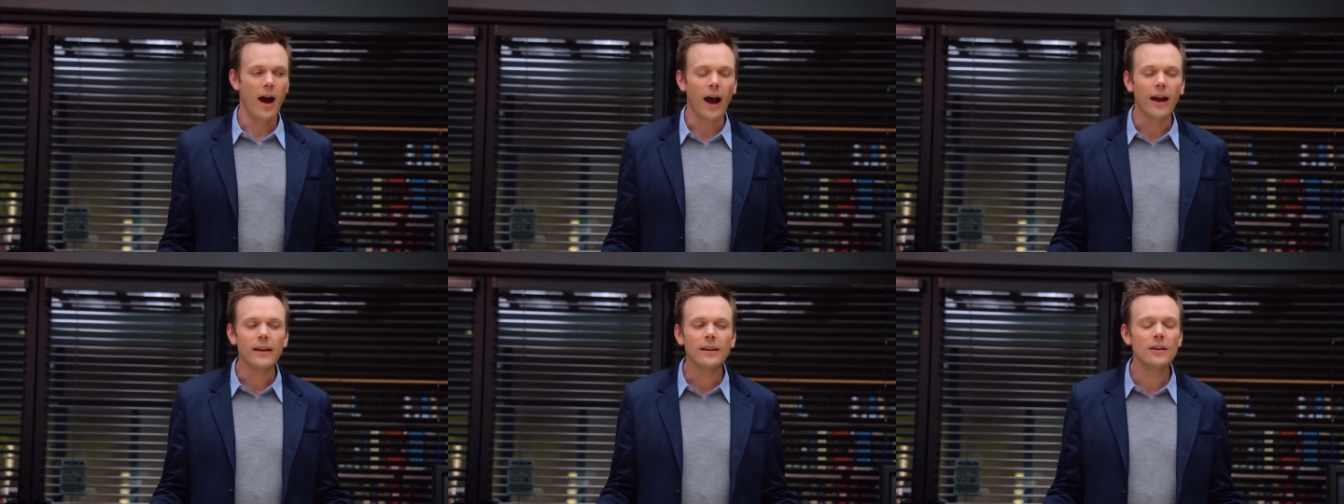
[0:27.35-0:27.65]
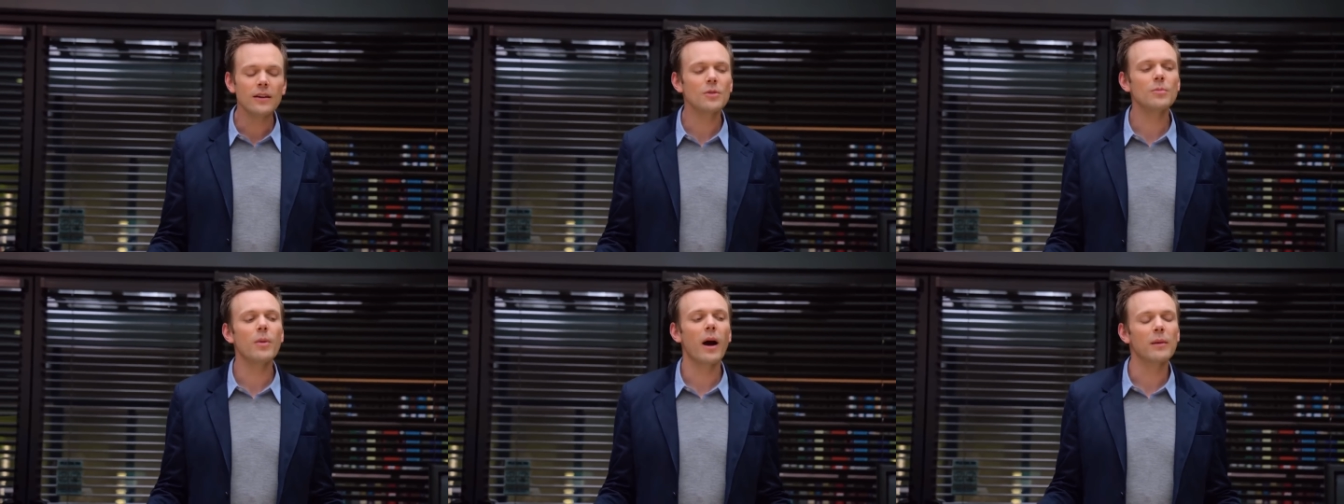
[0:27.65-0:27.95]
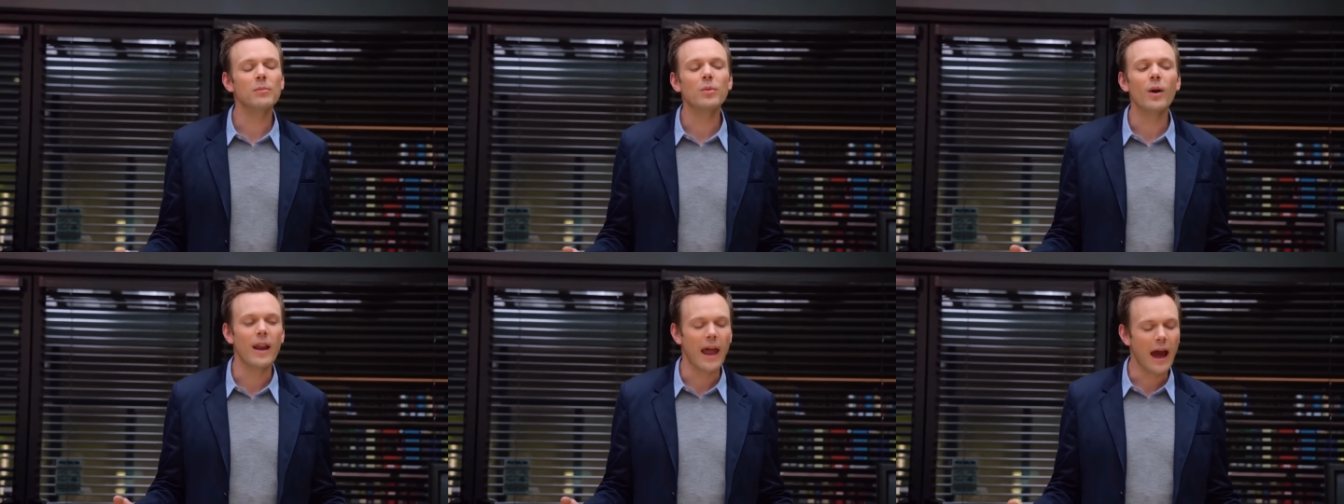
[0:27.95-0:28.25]
I
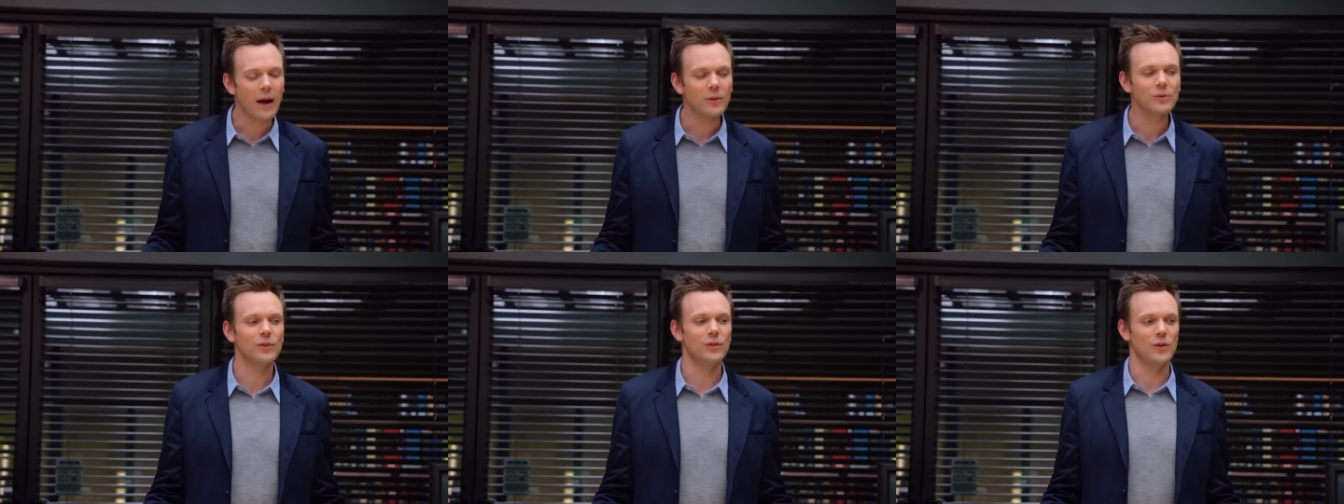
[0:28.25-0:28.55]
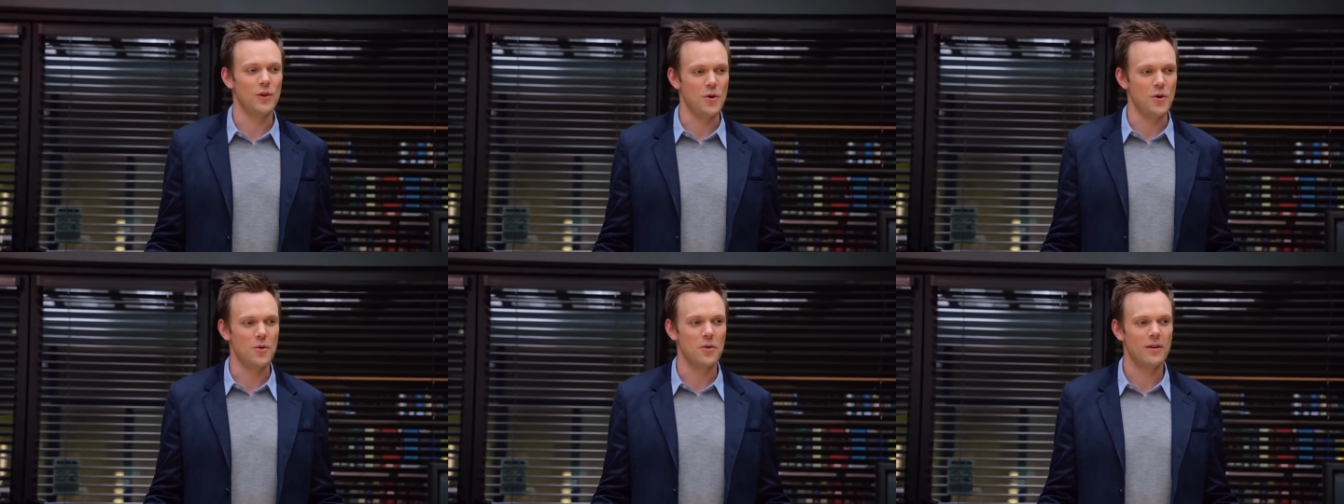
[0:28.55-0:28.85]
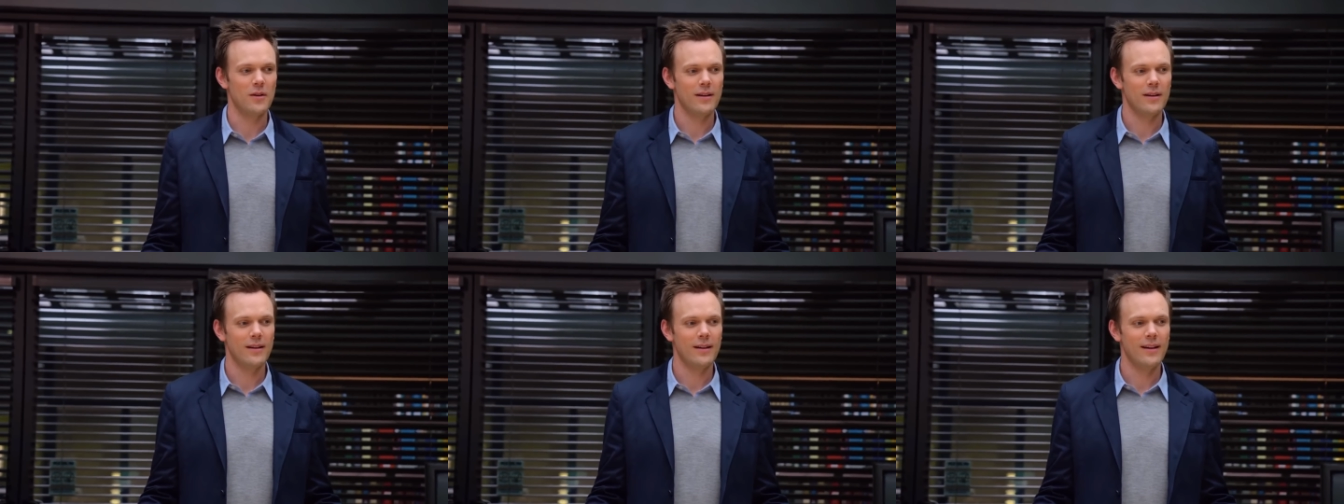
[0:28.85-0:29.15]
hereby pronounce you
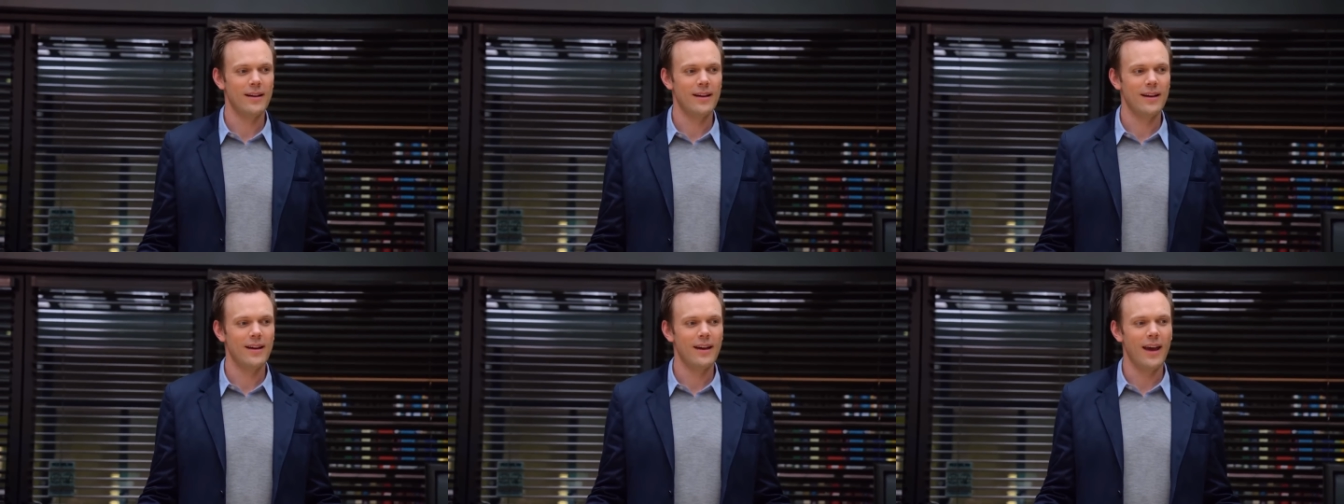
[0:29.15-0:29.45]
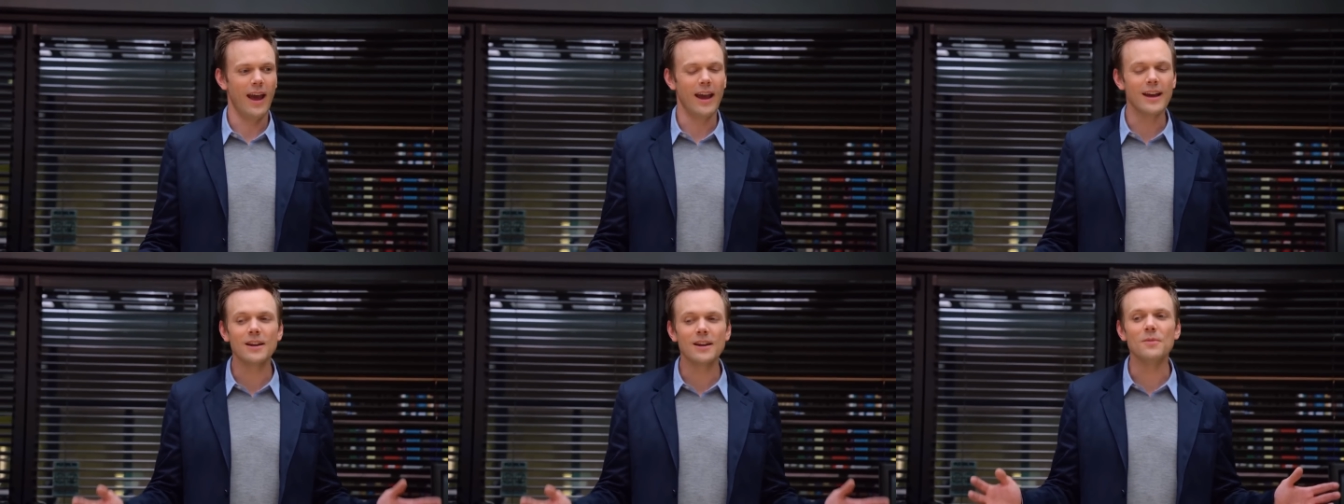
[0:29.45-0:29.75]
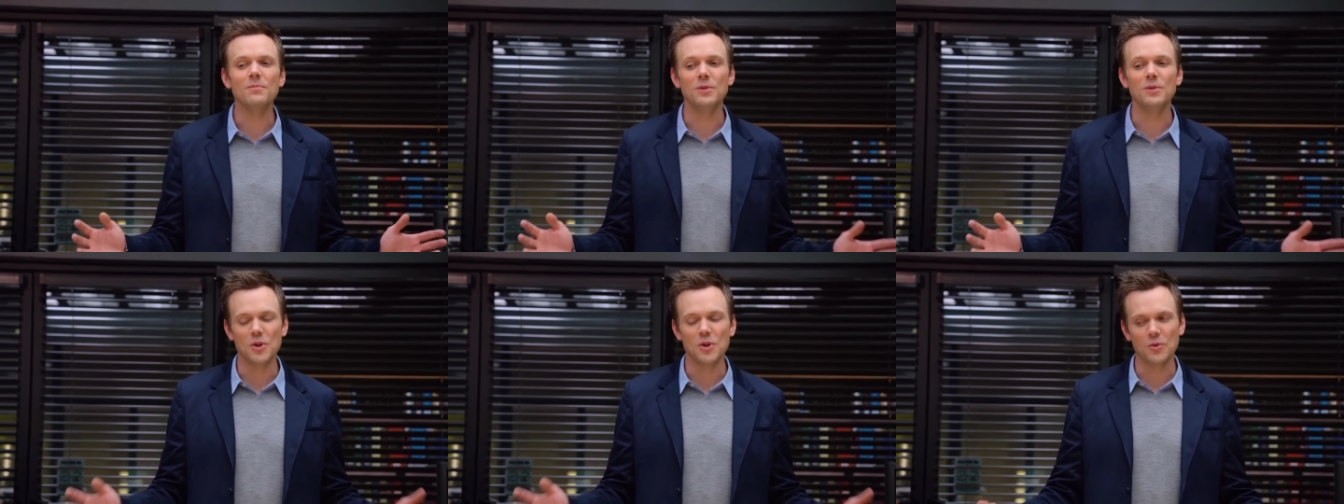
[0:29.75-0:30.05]
a
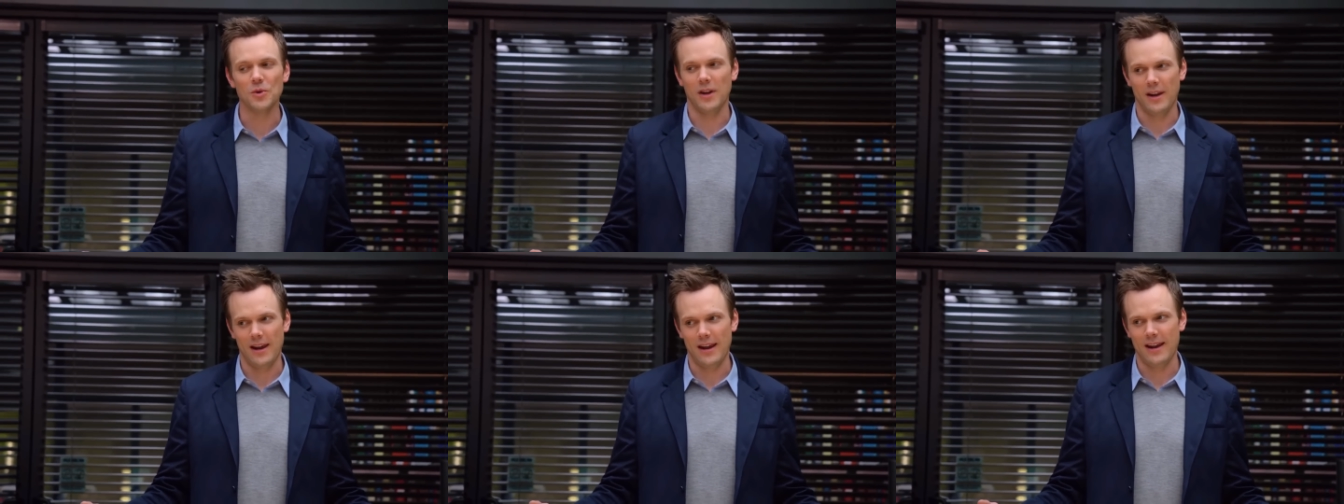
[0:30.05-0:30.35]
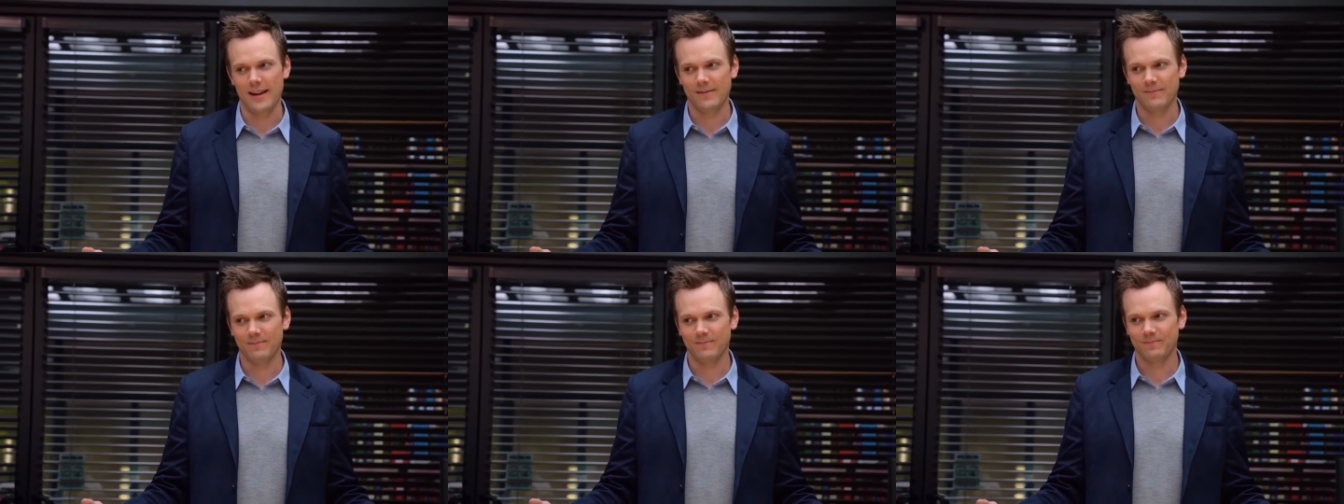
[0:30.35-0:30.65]
community.